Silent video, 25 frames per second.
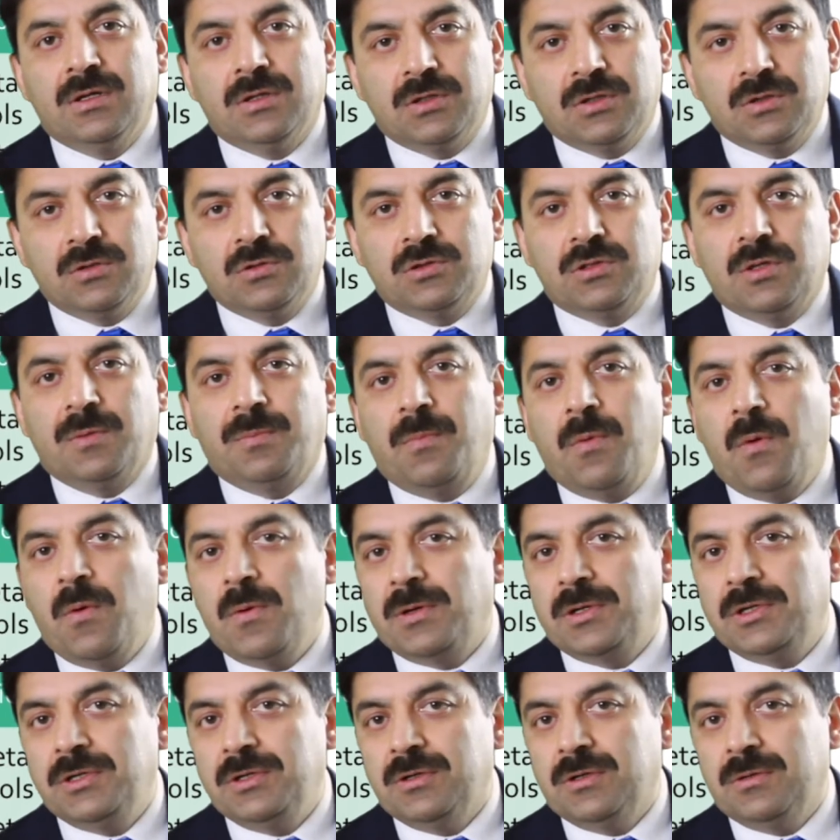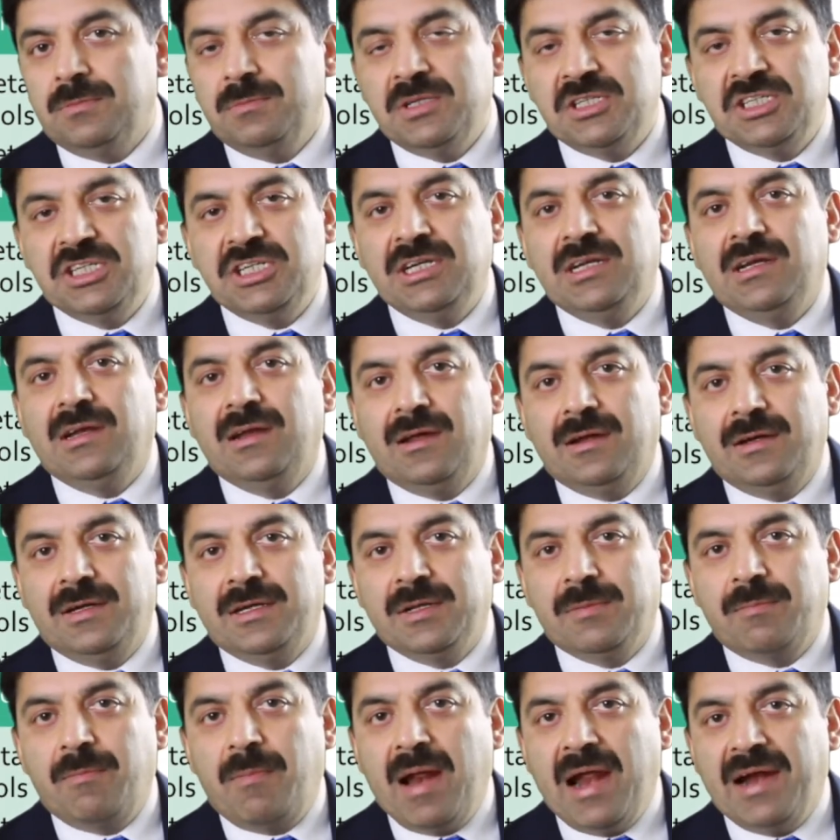to support your machine
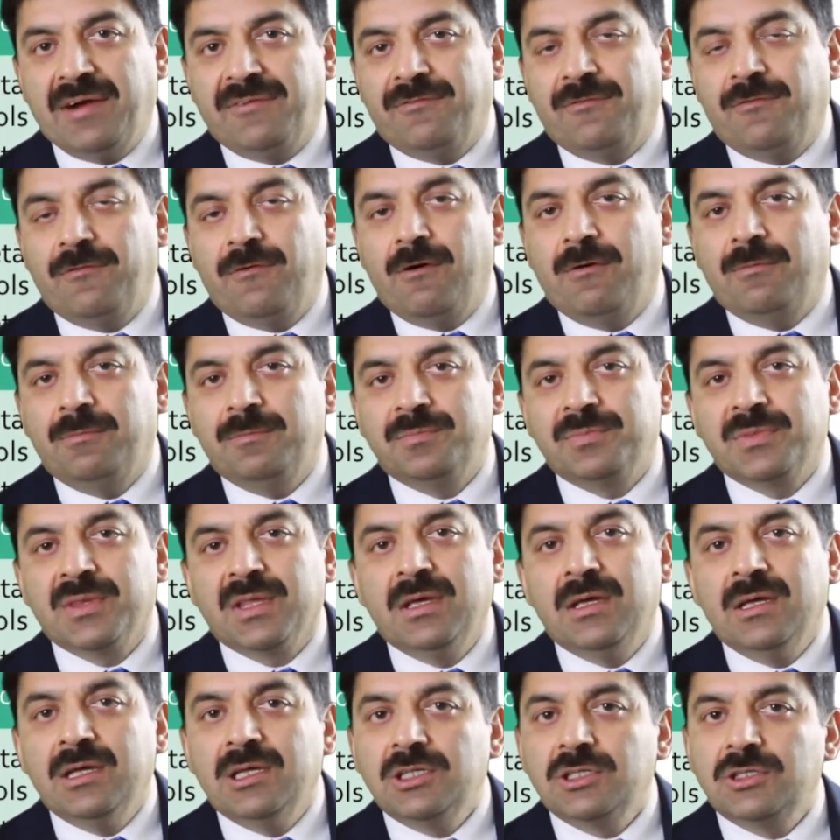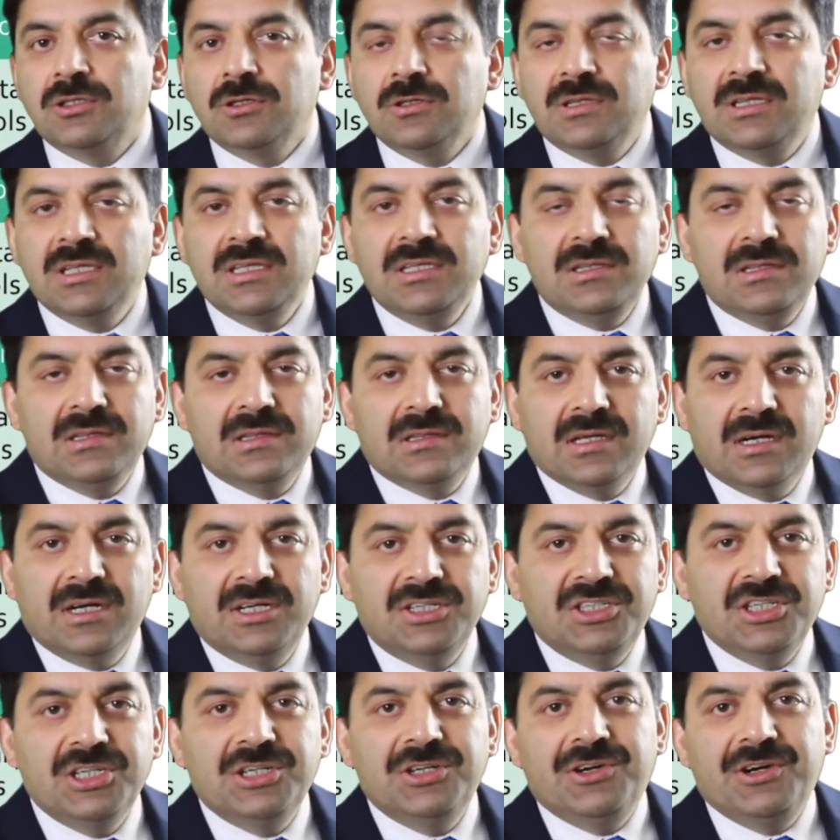learning platform. So this
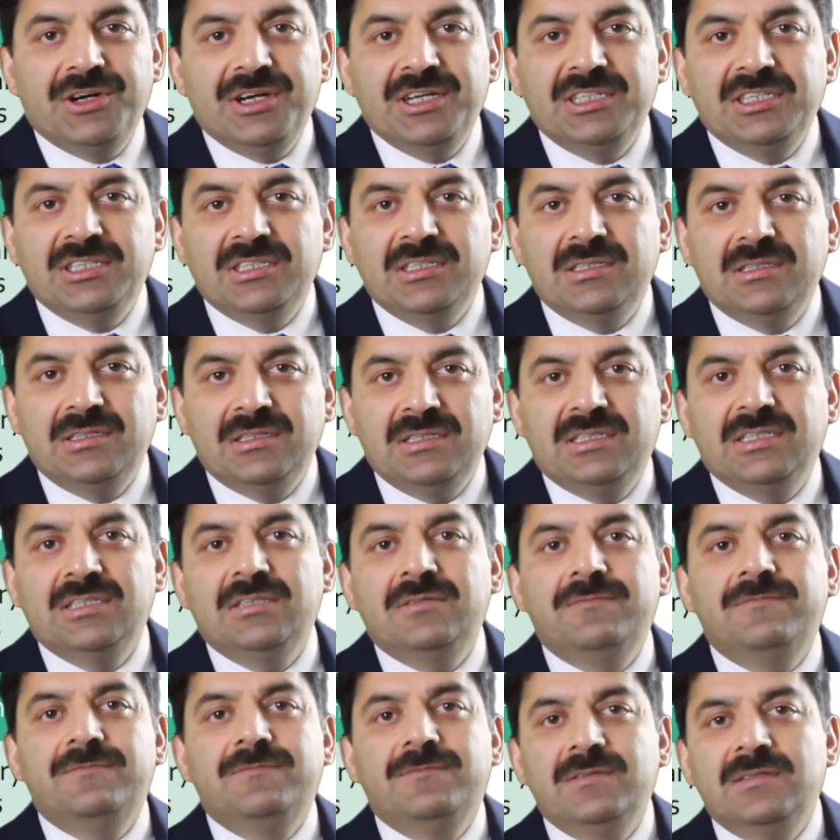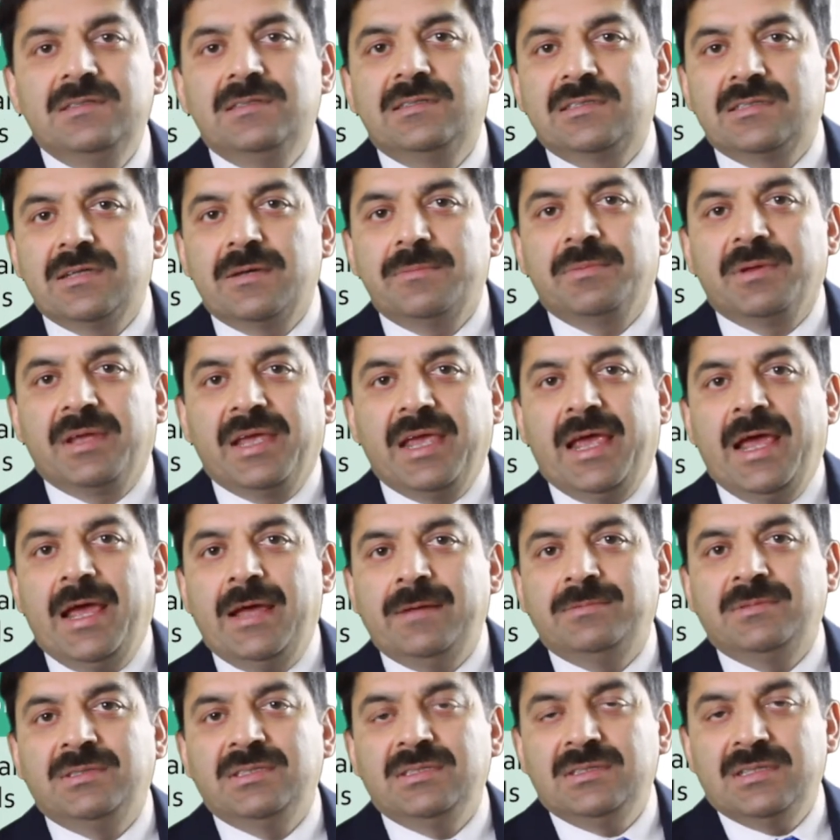third generation did fill some
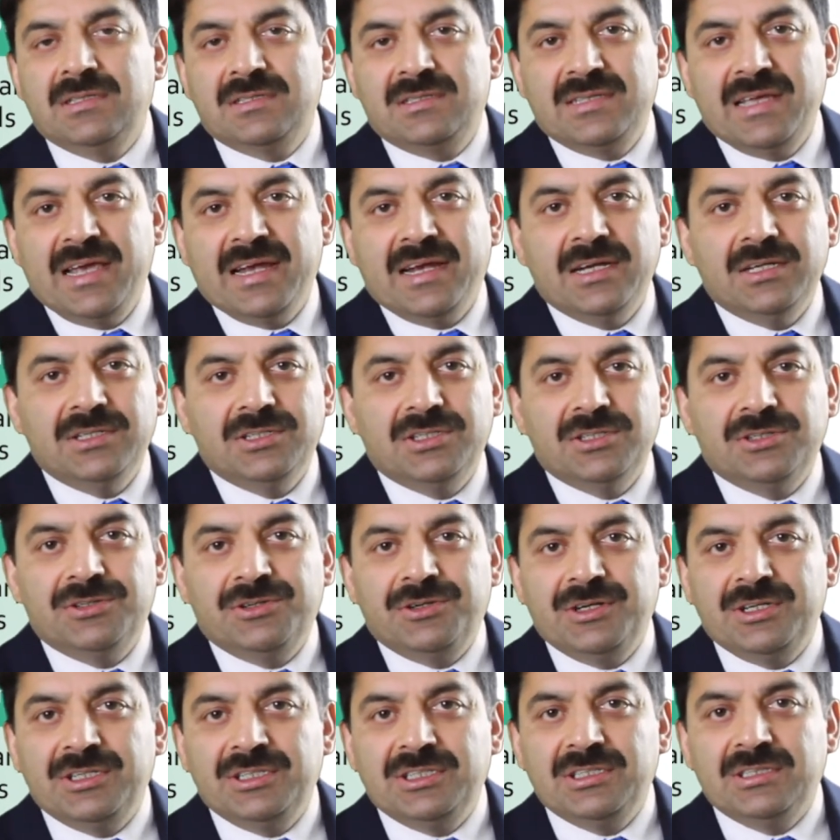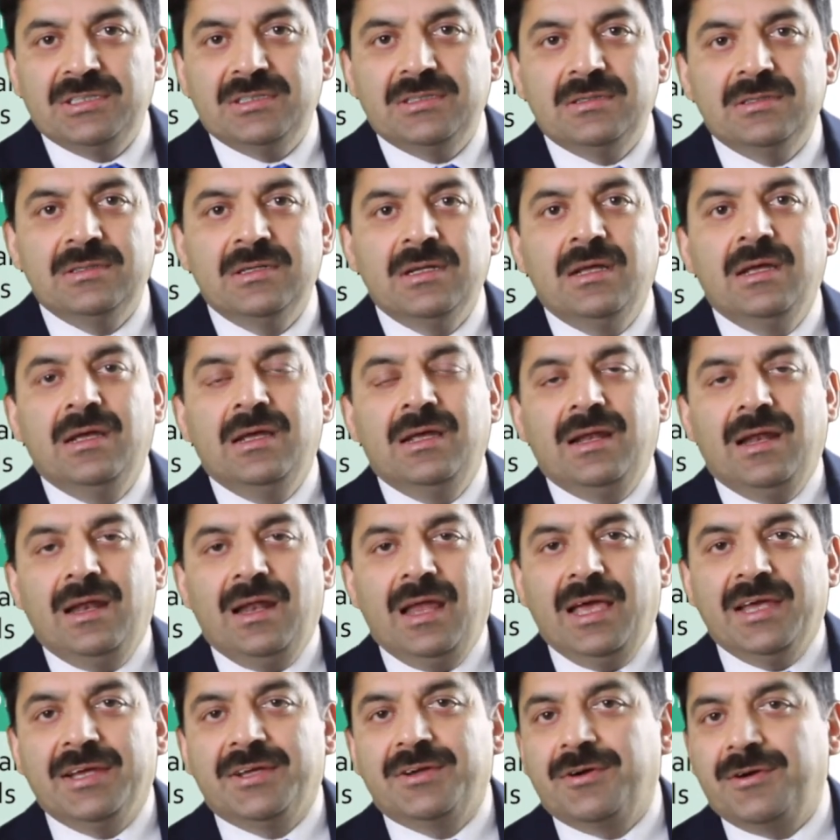gaps in the second generation,
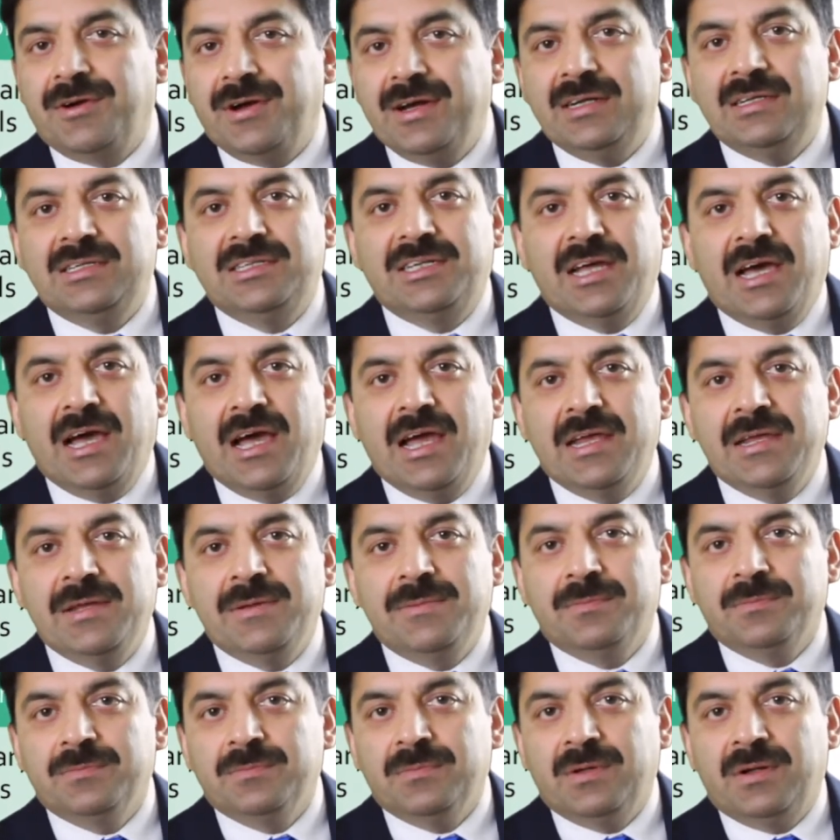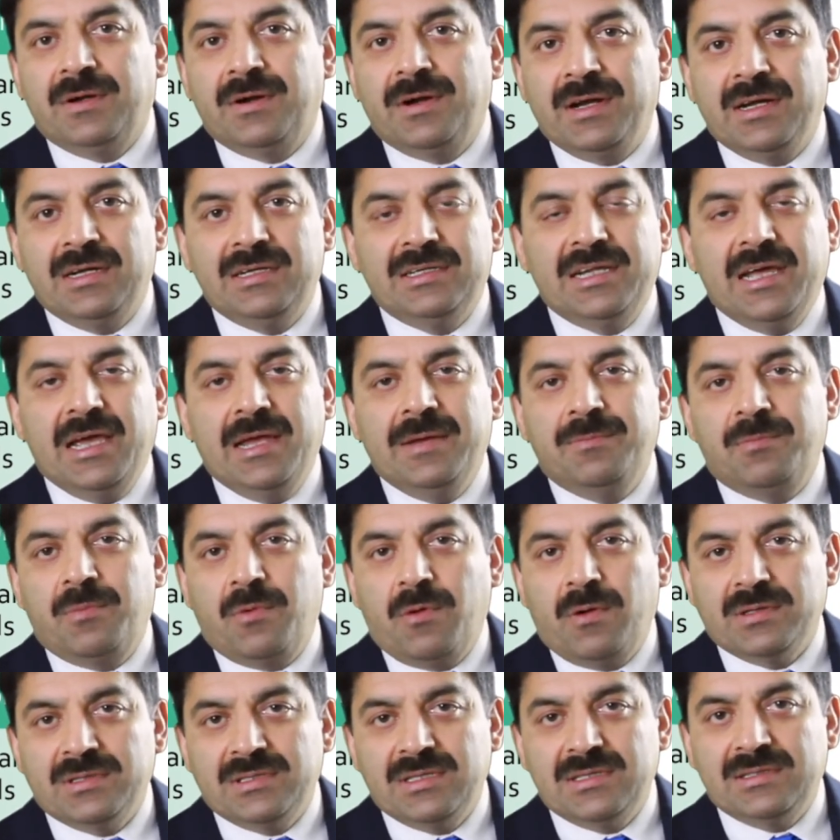like real-time
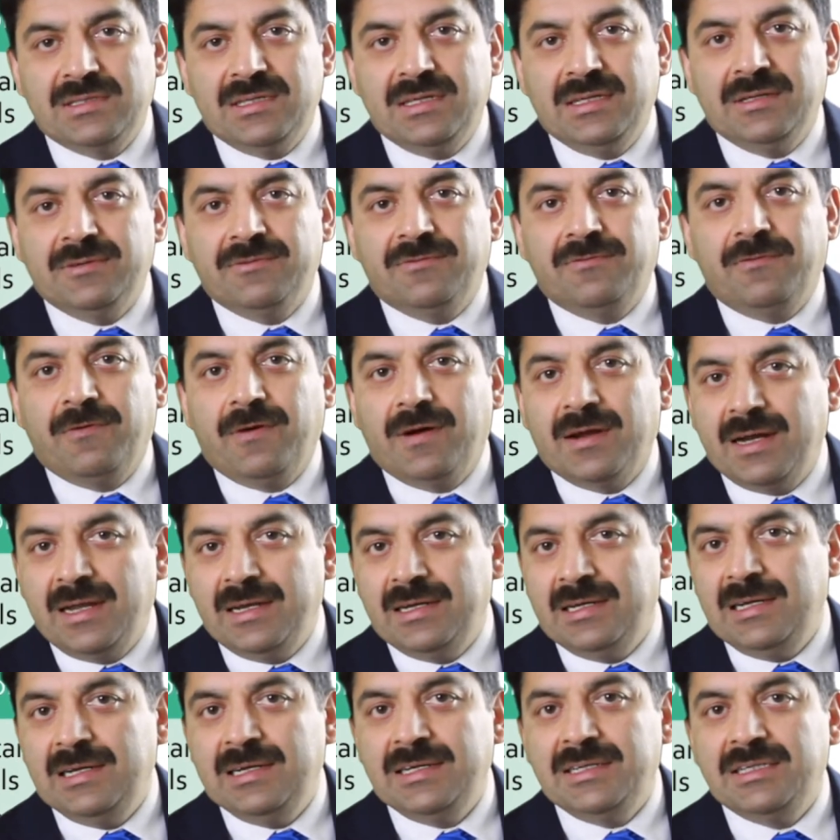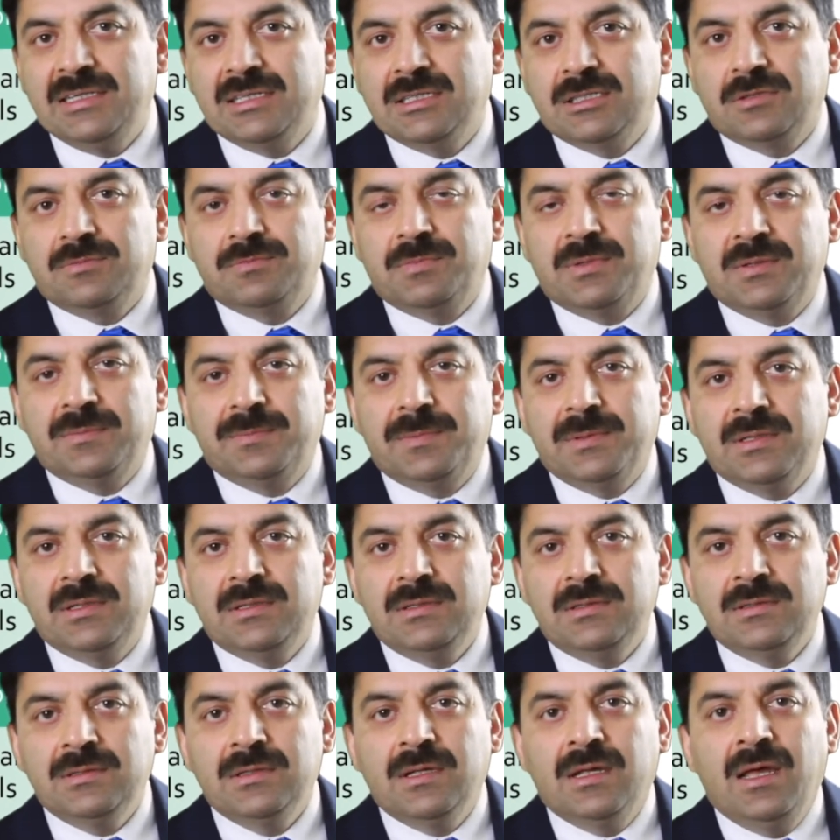processing for analytics
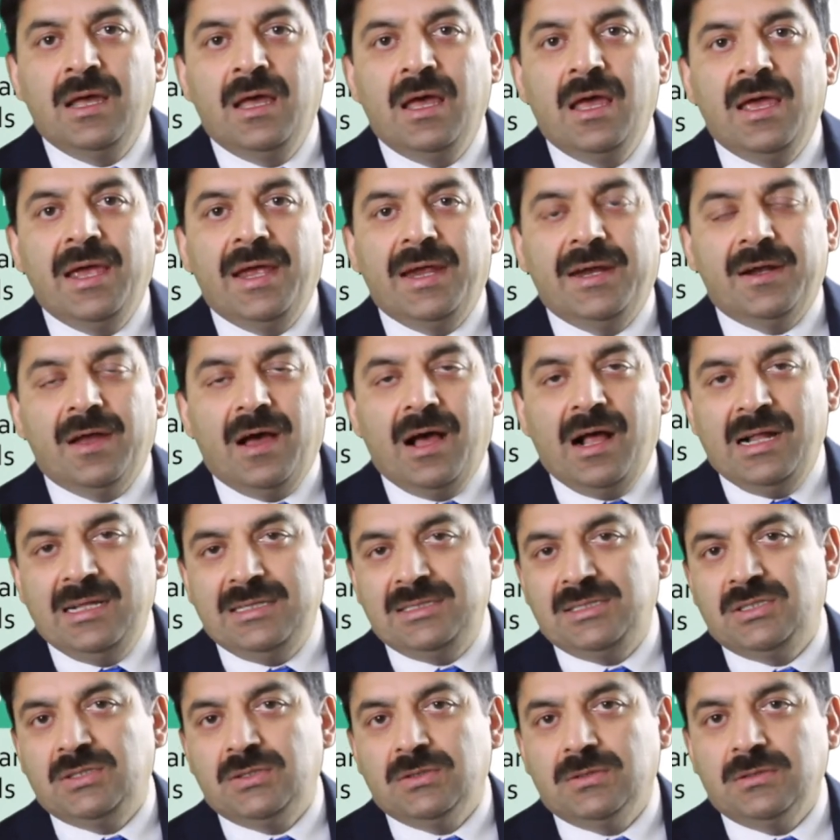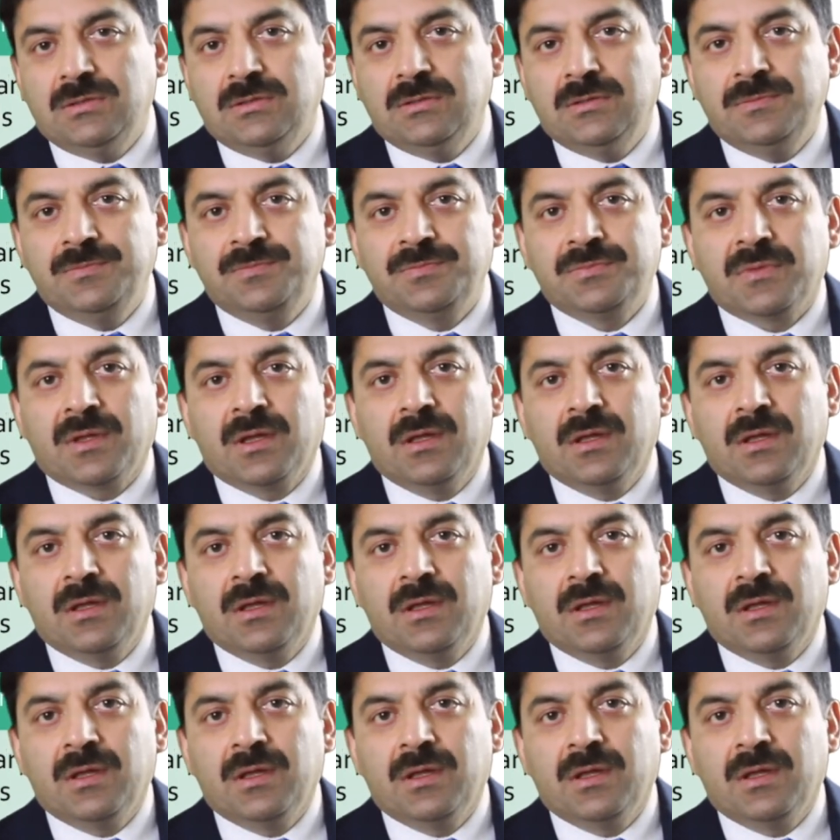purpose, and also